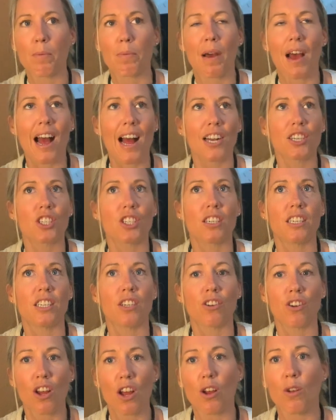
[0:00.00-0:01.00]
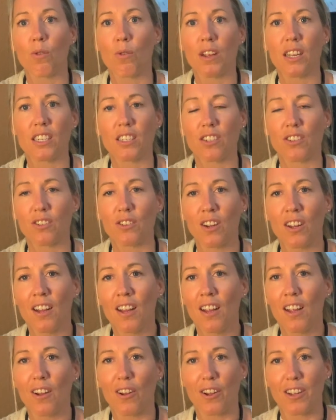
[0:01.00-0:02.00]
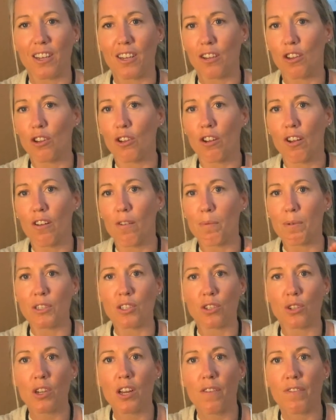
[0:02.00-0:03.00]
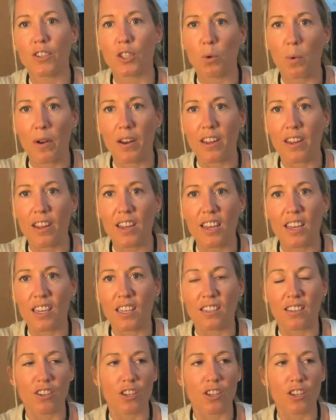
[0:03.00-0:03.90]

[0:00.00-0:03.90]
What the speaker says: But actually, no, it's like you could have been doing it for 20 years,